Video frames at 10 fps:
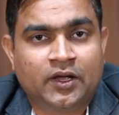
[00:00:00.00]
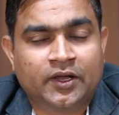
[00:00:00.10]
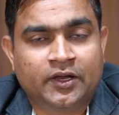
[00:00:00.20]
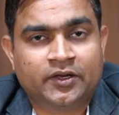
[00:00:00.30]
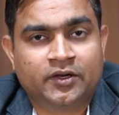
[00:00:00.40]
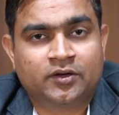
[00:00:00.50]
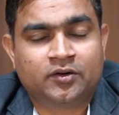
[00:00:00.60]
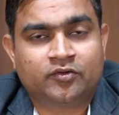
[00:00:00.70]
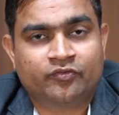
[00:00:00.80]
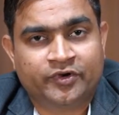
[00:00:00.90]

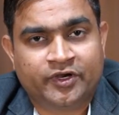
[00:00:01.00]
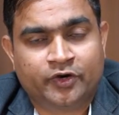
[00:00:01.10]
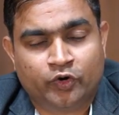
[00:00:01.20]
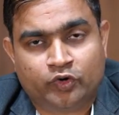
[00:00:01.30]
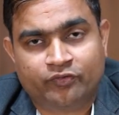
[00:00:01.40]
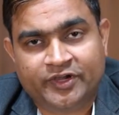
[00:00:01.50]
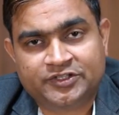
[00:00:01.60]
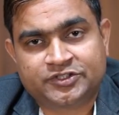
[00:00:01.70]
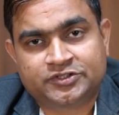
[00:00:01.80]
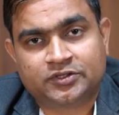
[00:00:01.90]
due to
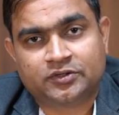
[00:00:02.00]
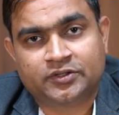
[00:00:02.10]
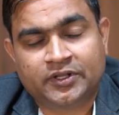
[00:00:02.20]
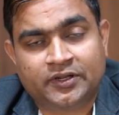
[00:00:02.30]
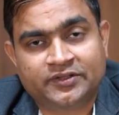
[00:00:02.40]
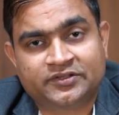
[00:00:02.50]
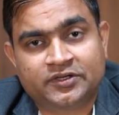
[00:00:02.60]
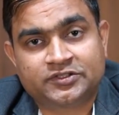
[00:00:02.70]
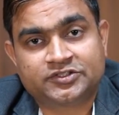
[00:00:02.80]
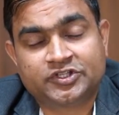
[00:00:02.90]
which there is
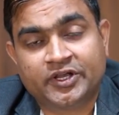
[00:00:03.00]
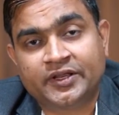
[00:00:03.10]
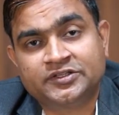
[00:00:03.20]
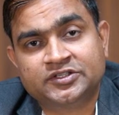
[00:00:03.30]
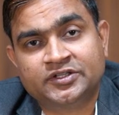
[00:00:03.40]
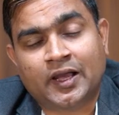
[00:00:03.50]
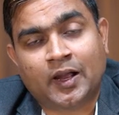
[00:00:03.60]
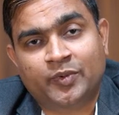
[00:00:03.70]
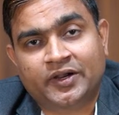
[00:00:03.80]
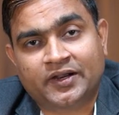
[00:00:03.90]
a change in the
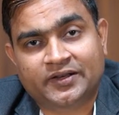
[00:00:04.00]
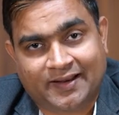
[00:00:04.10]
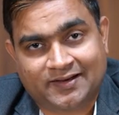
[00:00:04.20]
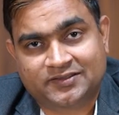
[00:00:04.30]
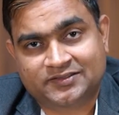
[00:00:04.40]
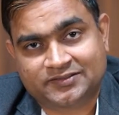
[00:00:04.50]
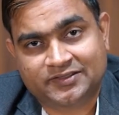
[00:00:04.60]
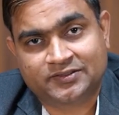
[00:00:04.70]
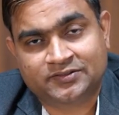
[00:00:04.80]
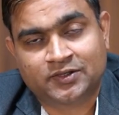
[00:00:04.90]
habitat
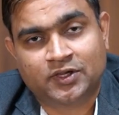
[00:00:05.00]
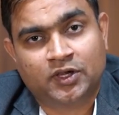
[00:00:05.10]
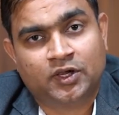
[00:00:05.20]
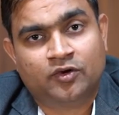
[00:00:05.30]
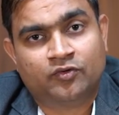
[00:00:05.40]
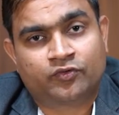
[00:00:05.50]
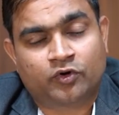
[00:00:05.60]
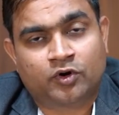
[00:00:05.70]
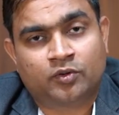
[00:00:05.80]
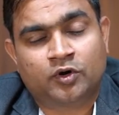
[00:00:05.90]
characteristics.
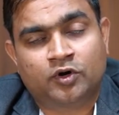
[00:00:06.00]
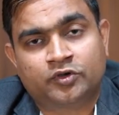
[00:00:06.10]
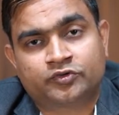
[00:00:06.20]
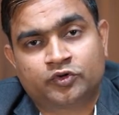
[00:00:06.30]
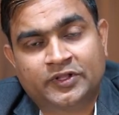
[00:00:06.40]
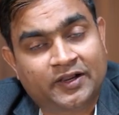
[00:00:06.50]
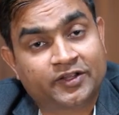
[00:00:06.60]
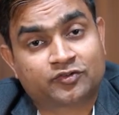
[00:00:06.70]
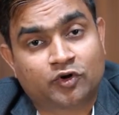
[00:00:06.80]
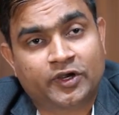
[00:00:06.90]
So that
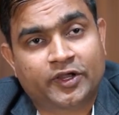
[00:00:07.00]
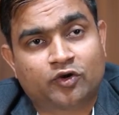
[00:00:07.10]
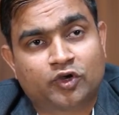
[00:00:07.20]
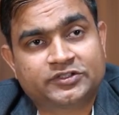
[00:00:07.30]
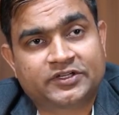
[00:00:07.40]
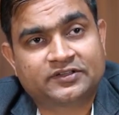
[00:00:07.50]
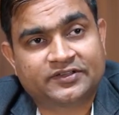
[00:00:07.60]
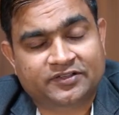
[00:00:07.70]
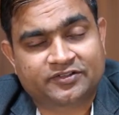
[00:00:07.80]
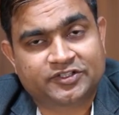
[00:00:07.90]
is called ecological
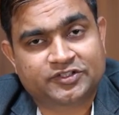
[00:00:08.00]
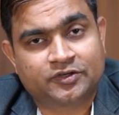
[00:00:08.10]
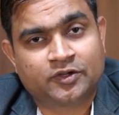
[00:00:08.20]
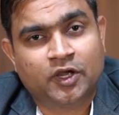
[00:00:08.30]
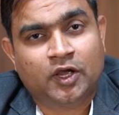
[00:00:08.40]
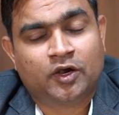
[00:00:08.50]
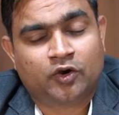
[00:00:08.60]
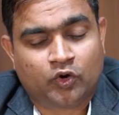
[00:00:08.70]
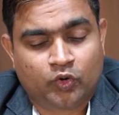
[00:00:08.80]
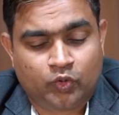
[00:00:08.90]
succession.
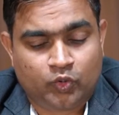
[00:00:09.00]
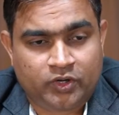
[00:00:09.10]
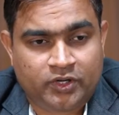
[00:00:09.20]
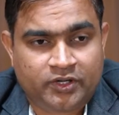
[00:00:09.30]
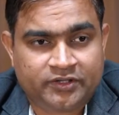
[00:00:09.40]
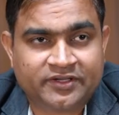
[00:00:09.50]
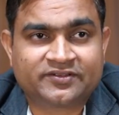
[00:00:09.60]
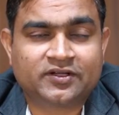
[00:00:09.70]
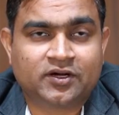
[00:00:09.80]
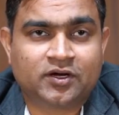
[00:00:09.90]
Now,
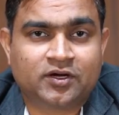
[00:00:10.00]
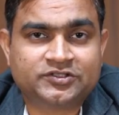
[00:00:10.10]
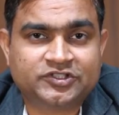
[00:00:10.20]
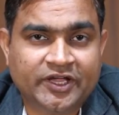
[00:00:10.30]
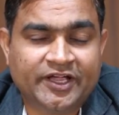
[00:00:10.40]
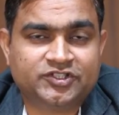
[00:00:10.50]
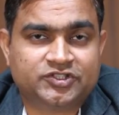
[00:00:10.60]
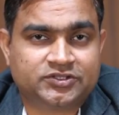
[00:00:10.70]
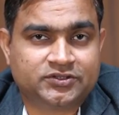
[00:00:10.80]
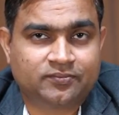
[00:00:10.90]
this
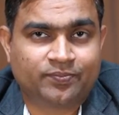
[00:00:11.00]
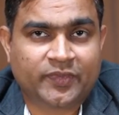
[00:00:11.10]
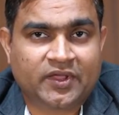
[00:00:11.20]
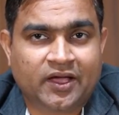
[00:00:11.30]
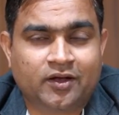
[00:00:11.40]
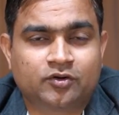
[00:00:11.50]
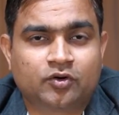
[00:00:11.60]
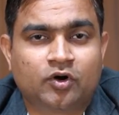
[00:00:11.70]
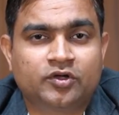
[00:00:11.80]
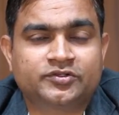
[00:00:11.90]
change can
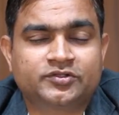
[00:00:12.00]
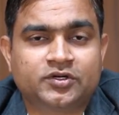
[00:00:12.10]
can